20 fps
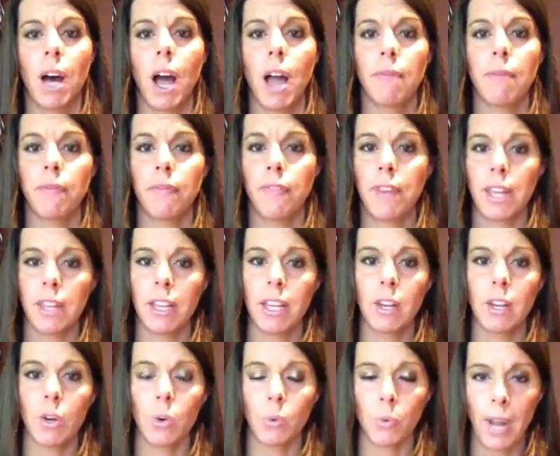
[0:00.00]
I'm
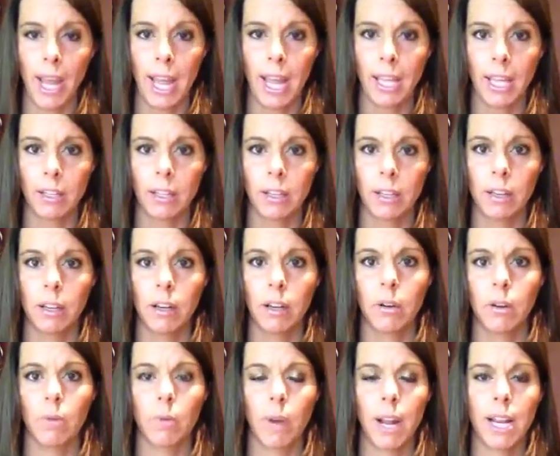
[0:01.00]
feeling great
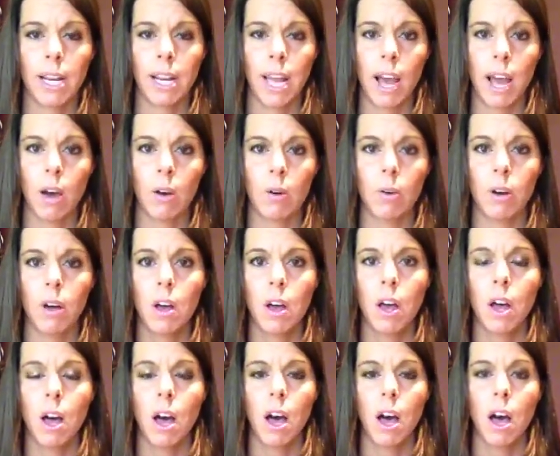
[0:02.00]
right now.
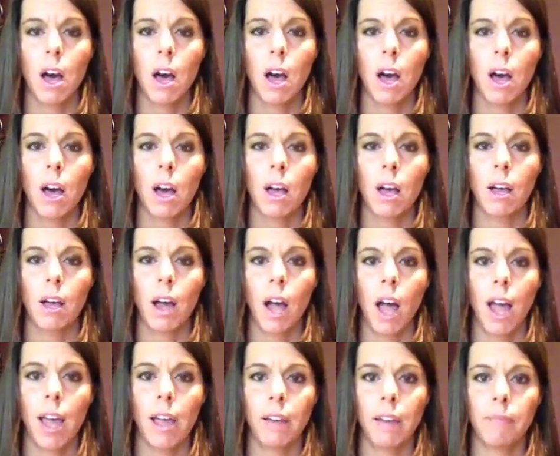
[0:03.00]

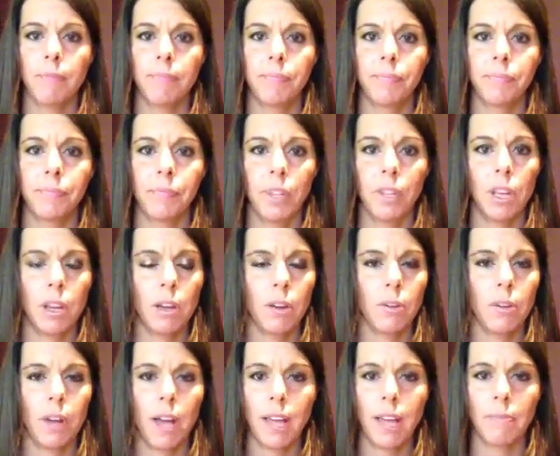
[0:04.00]
I'm
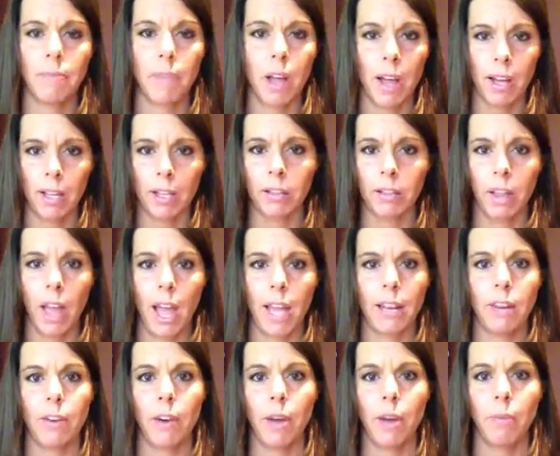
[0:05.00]
not going to lie to
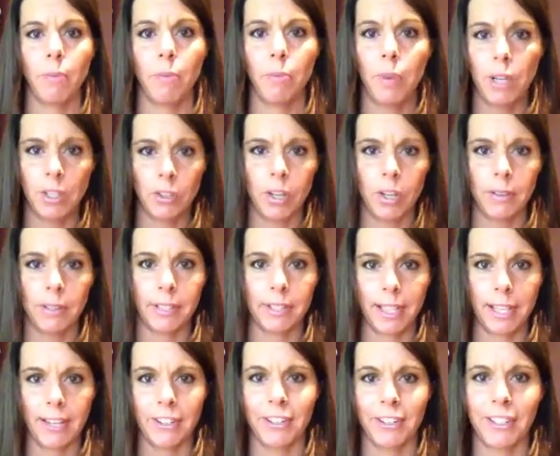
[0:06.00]
you. I wish I was
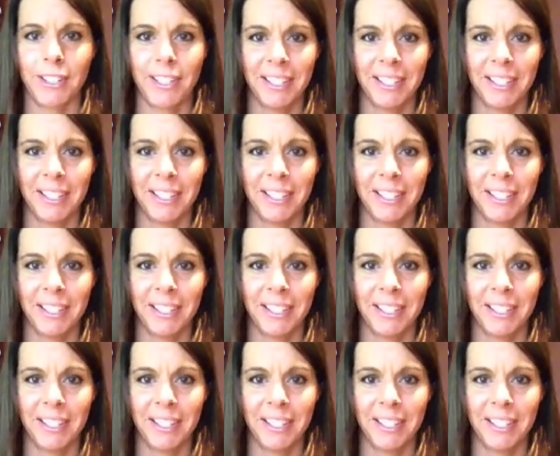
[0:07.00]
leaner.